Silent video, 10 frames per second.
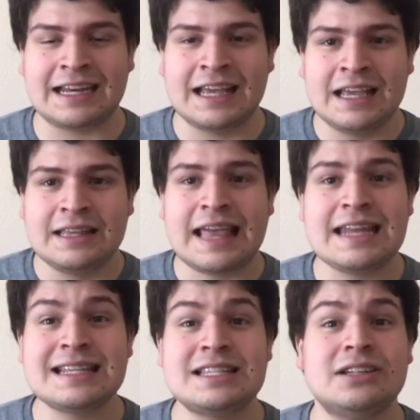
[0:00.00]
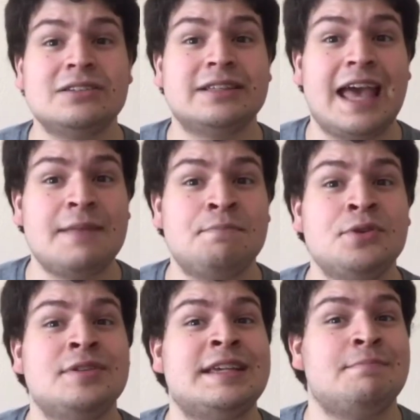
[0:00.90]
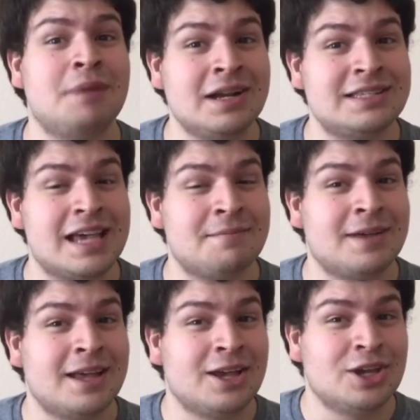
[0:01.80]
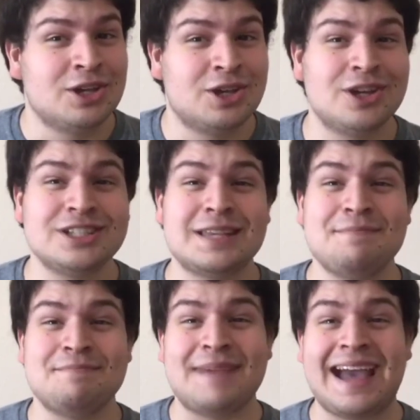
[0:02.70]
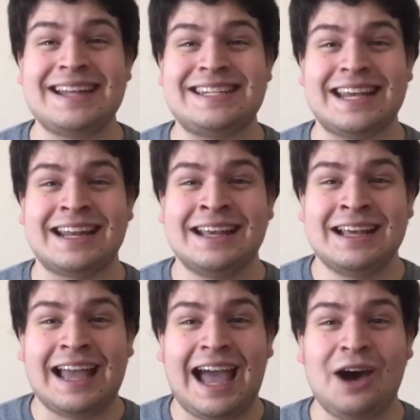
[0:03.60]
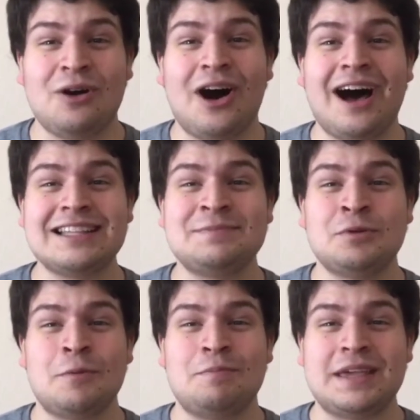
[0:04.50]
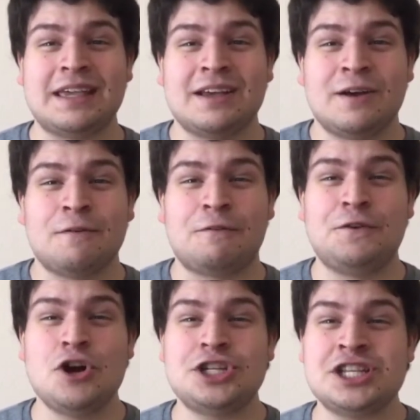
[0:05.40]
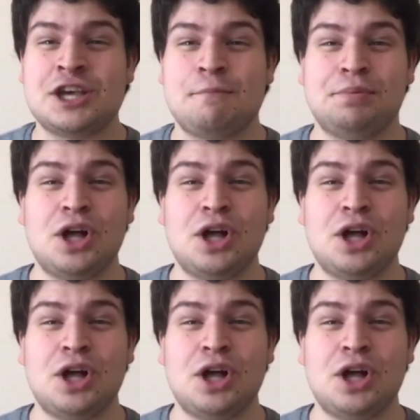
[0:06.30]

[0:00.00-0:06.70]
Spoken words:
That is until Ed Boon debunked him. You can just imagine how awesome it would be for Fujin to blow